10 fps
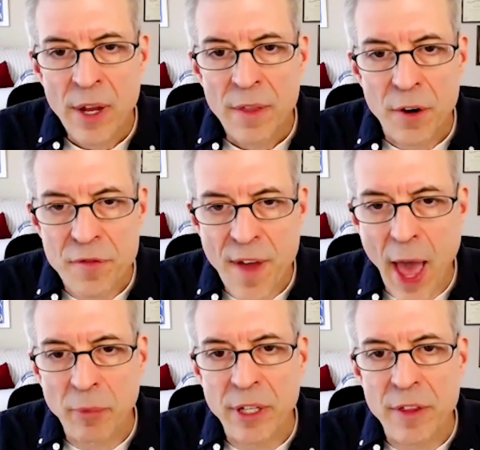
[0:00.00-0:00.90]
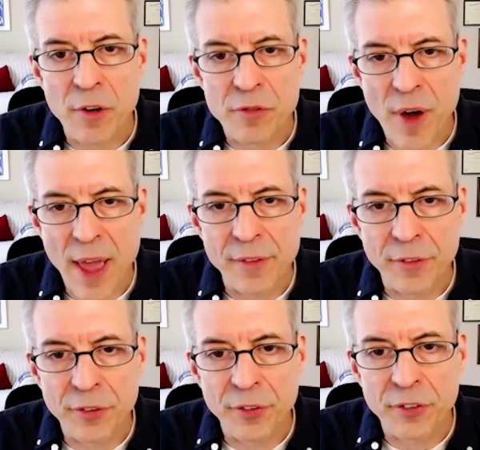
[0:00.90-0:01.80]
their family, their
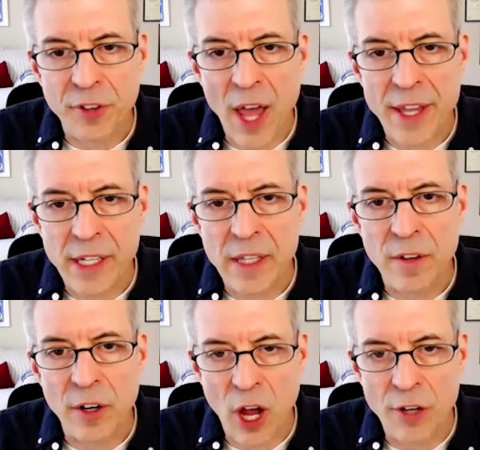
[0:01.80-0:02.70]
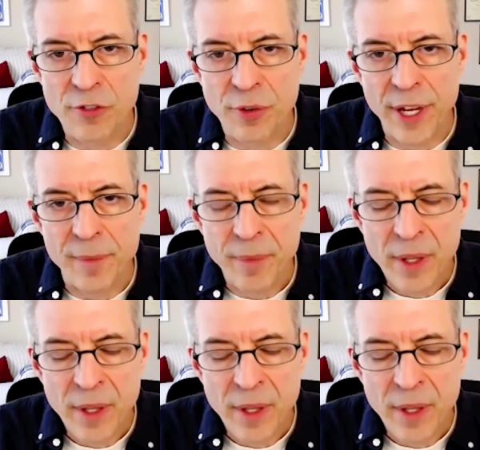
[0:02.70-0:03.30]
friends, society, their country.